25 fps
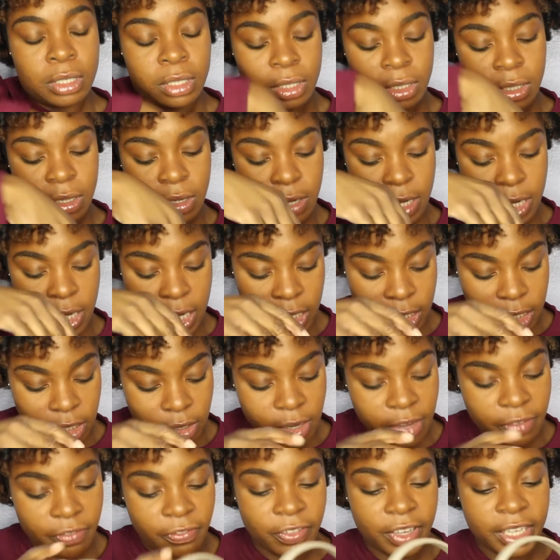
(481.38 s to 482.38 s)
okay, so
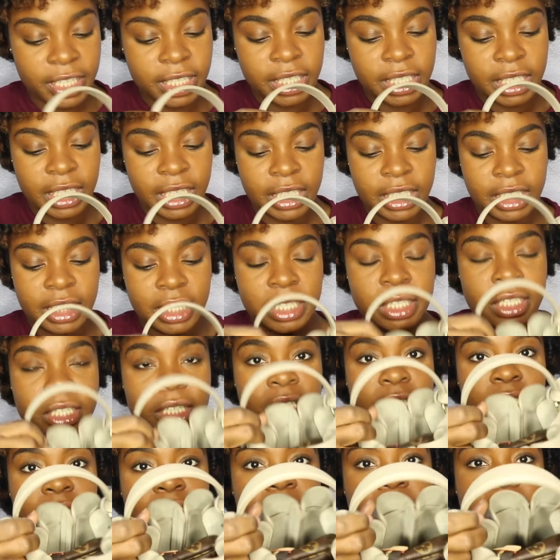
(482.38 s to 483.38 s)
it fits in here.
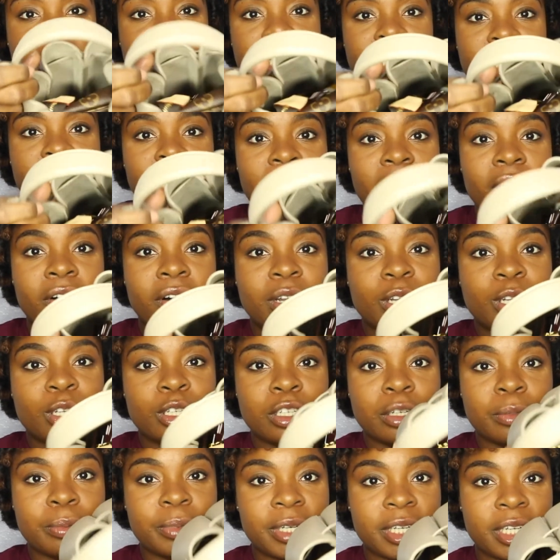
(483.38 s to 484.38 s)
It sticks out a
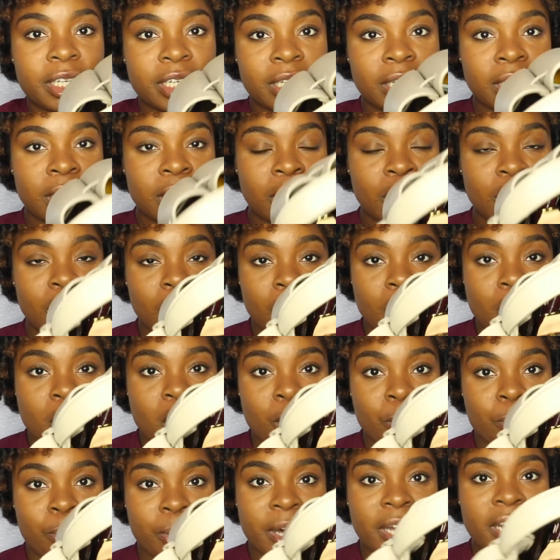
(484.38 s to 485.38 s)
little bit,
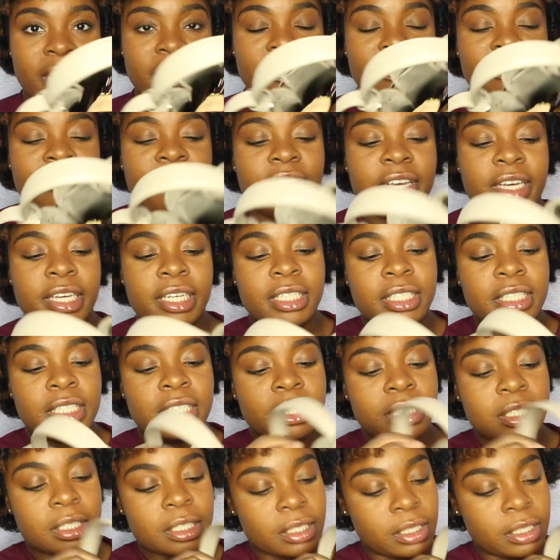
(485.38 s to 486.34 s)
but it fits.